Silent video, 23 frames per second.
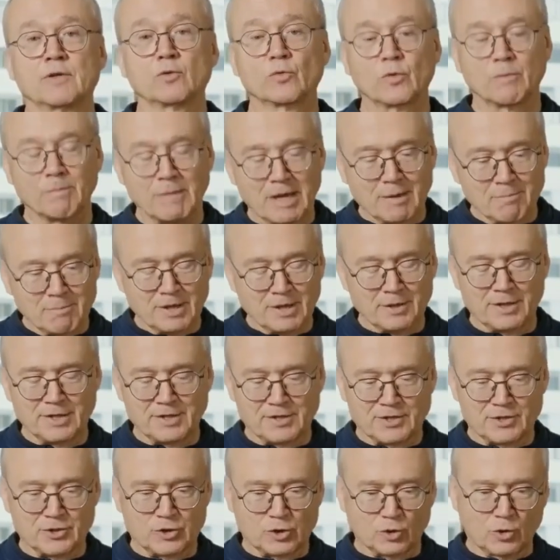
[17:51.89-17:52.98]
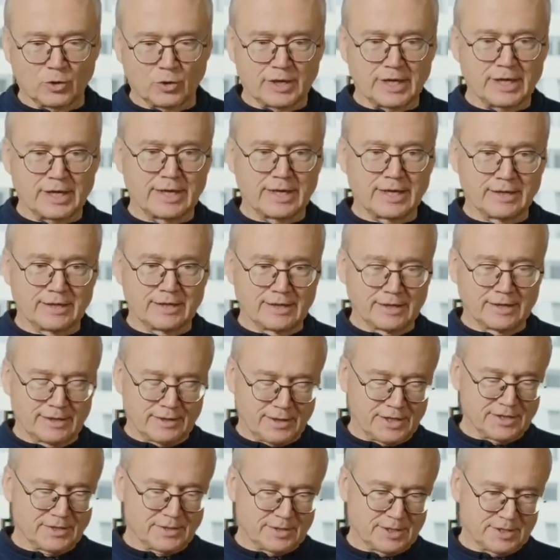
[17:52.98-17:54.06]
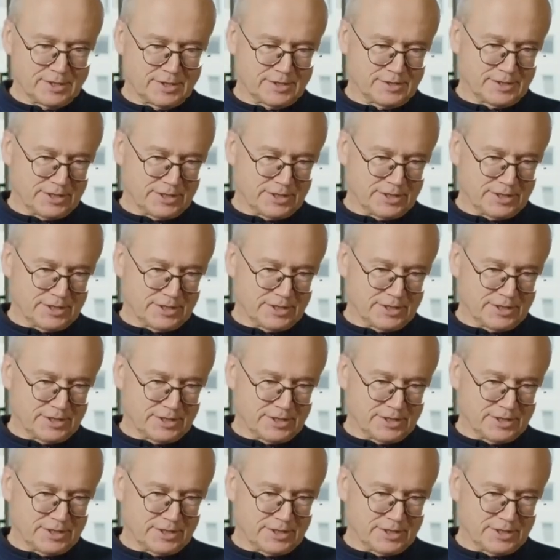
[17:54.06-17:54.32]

Remember this story, this